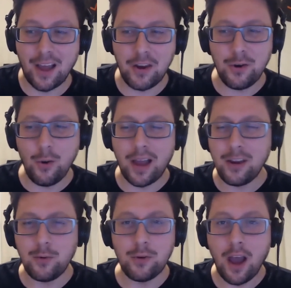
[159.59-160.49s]
how do you
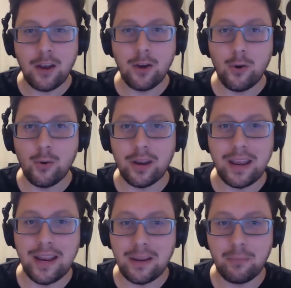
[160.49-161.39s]
not know
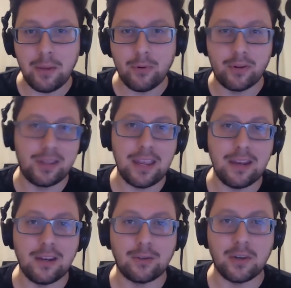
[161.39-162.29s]
Canadian people in the
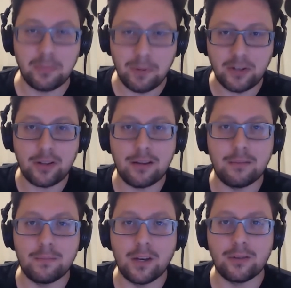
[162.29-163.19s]
industry, especially,
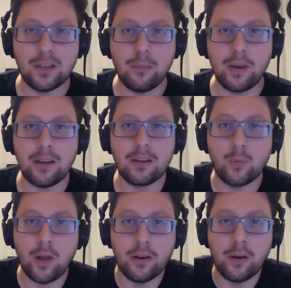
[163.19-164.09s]
somebody as well
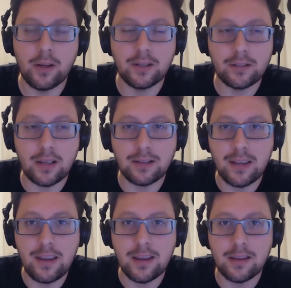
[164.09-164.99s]
known as he
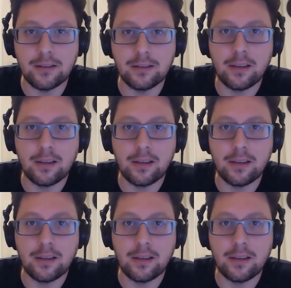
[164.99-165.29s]
is?